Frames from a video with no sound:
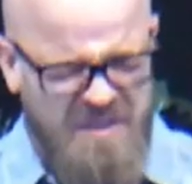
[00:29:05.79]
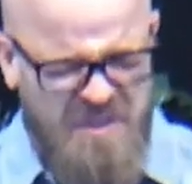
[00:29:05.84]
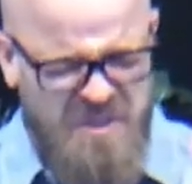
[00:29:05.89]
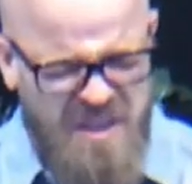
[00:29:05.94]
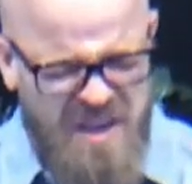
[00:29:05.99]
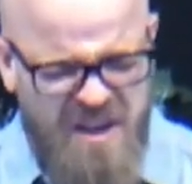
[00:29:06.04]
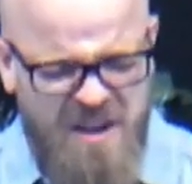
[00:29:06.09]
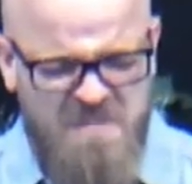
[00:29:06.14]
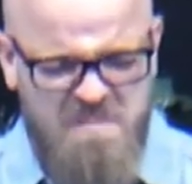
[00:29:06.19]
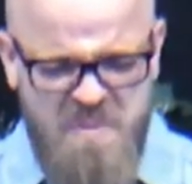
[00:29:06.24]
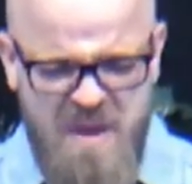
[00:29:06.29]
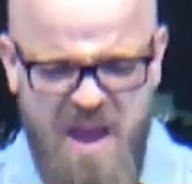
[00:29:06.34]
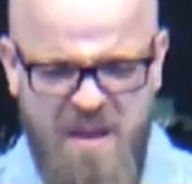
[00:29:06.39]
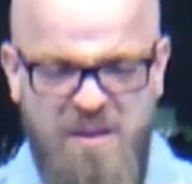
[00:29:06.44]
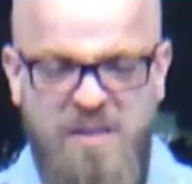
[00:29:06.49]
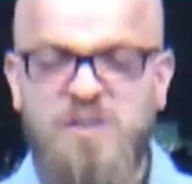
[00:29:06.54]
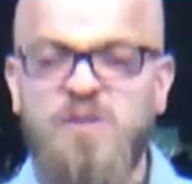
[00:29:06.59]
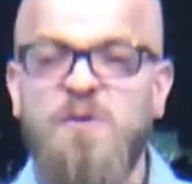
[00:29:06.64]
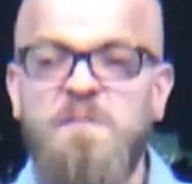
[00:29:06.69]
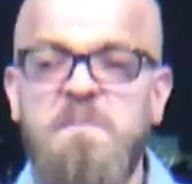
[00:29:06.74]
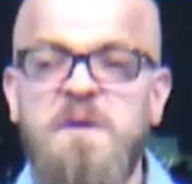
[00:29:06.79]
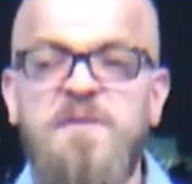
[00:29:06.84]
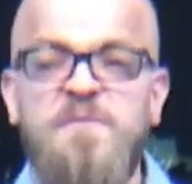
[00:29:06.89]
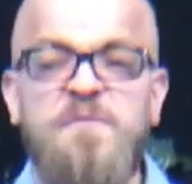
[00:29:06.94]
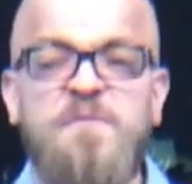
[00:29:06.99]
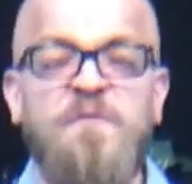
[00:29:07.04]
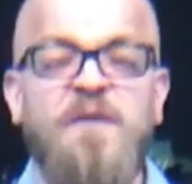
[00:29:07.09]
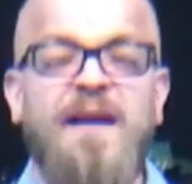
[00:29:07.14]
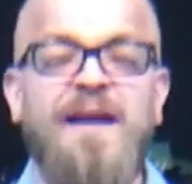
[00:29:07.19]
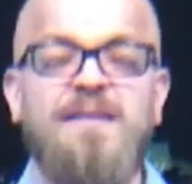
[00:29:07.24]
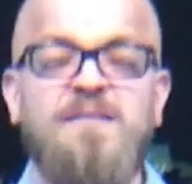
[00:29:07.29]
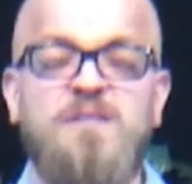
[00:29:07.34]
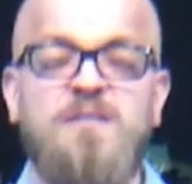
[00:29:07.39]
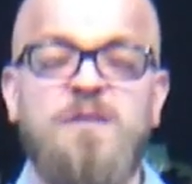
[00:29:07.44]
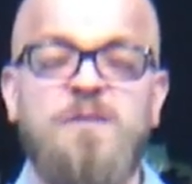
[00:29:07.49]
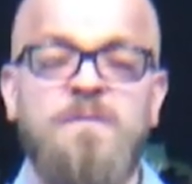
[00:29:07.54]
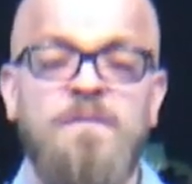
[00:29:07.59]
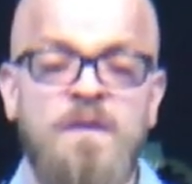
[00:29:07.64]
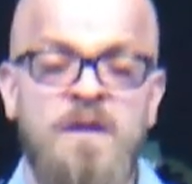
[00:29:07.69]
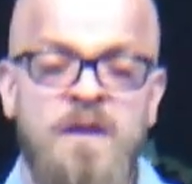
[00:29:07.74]
Think about it. Don't be afraid
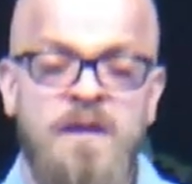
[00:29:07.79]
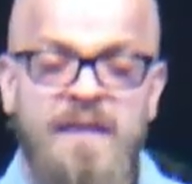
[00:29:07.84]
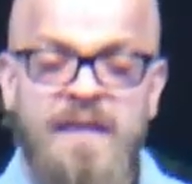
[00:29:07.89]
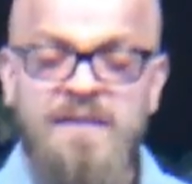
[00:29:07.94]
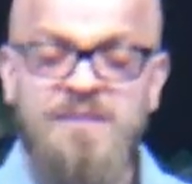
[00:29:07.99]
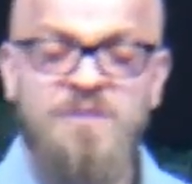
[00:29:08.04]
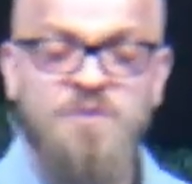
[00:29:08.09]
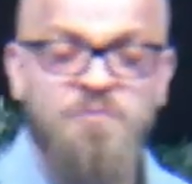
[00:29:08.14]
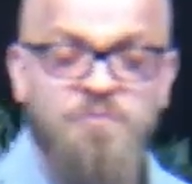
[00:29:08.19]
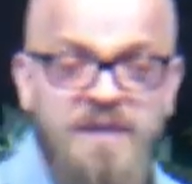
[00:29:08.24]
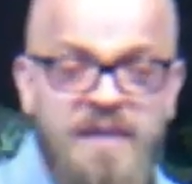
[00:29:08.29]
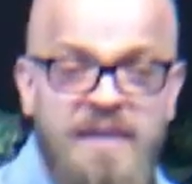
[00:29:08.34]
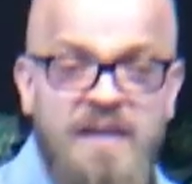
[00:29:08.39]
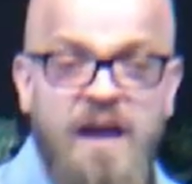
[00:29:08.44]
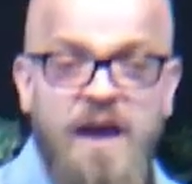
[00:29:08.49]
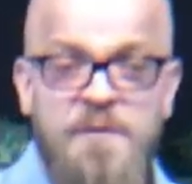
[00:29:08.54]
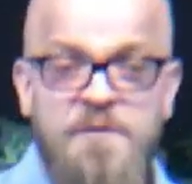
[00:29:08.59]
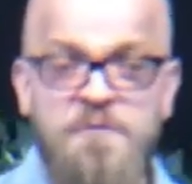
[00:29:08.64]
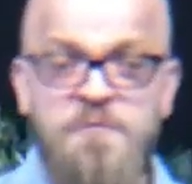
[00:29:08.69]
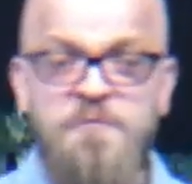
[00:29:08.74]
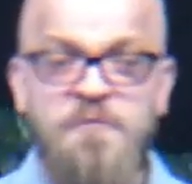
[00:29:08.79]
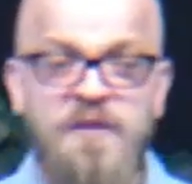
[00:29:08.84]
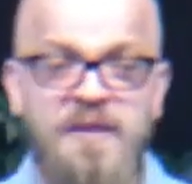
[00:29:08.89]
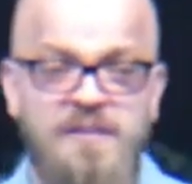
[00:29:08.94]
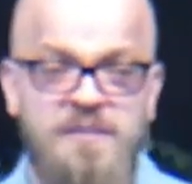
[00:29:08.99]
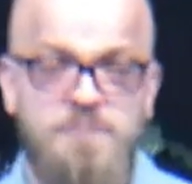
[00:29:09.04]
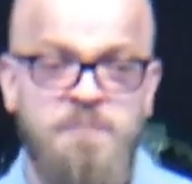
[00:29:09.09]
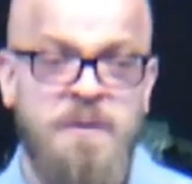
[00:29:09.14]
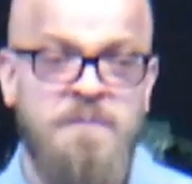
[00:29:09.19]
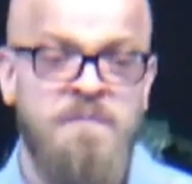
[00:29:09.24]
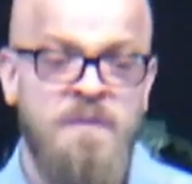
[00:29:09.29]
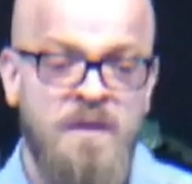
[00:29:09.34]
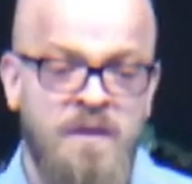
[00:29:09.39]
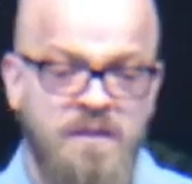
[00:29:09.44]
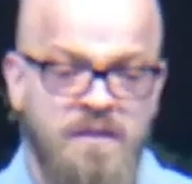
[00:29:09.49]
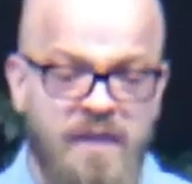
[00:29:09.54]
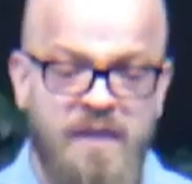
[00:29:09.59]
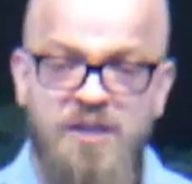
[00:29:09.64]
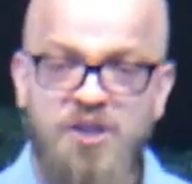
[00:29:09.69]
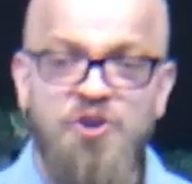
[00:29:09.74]
to, yes, read other things, but
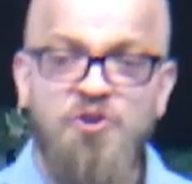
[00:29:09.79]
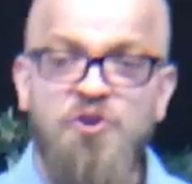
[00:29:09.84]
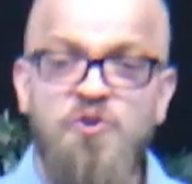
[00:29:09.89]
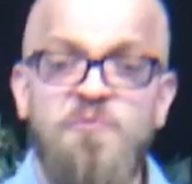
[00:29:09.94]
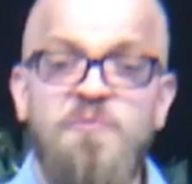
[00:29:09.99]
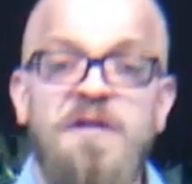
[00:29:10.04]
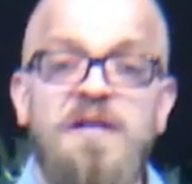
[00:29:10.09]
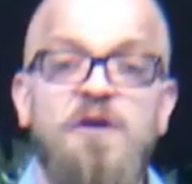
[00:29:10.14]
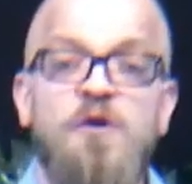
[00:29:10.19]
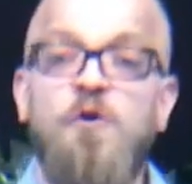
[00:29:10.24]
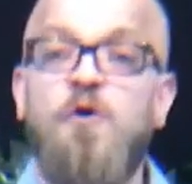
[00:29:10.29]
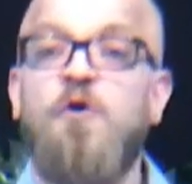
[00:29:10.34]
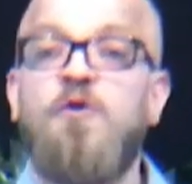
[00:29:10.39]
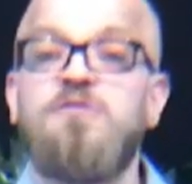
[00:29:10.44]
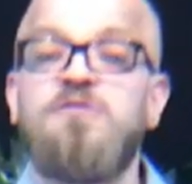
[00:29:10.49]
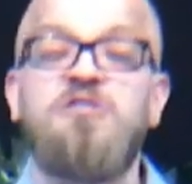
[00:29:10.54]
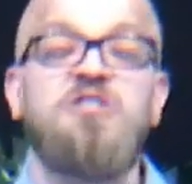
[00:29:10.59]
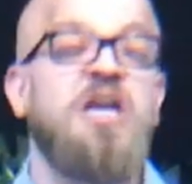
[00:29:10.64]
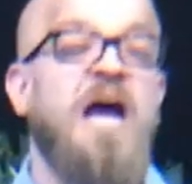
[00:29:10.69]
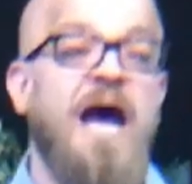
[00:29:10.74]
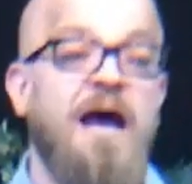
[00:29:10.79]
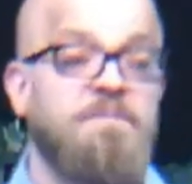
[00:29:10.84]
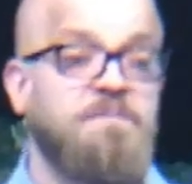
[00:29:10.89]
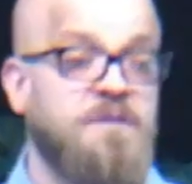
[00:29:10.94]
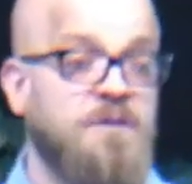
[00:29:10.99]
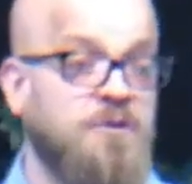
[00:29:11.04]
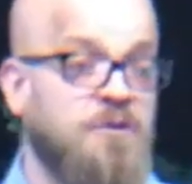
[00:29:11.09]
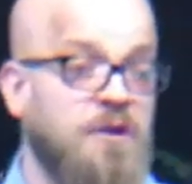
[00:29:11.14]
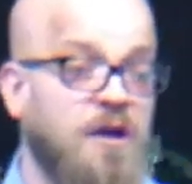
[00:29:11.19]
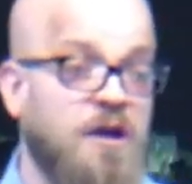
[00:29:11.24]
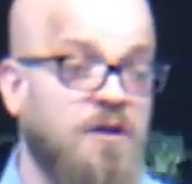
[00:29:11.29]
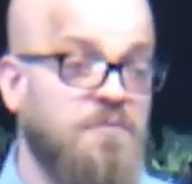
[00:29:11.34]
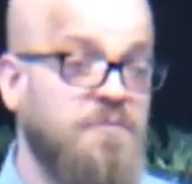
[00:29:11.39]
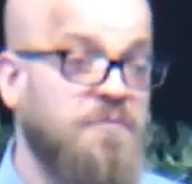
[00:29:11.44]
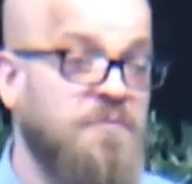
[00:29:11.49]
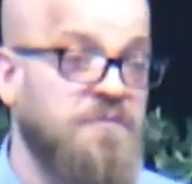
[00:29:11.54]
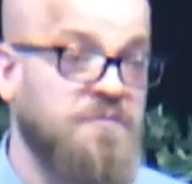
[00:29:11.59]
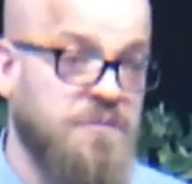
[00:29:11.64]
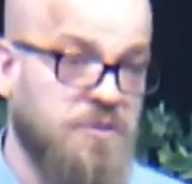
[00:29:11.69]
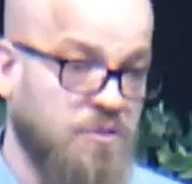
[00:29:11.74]
like you could read a whole chapter
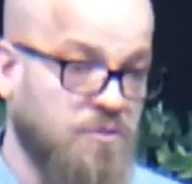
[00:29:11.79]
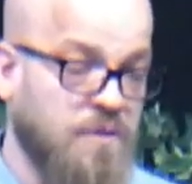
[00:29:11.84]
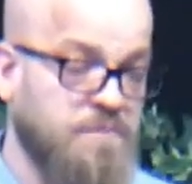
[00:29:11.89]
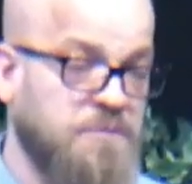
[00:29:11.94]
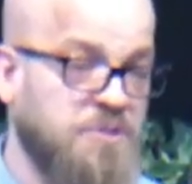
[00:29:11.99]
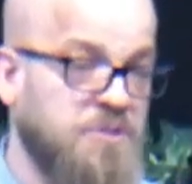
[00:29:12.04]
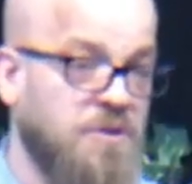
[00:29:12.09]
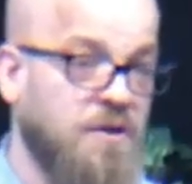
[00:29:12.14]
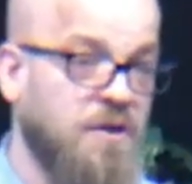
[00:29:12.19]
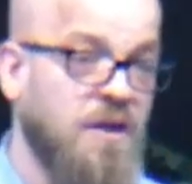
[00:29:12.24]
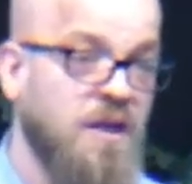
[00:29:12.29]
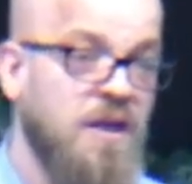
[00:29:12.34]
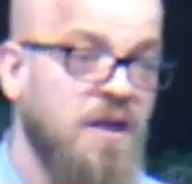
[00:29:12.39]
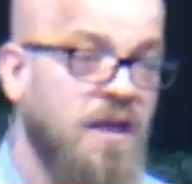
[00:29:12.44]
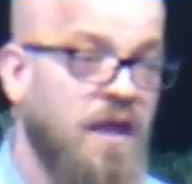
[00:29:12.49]
of scripture.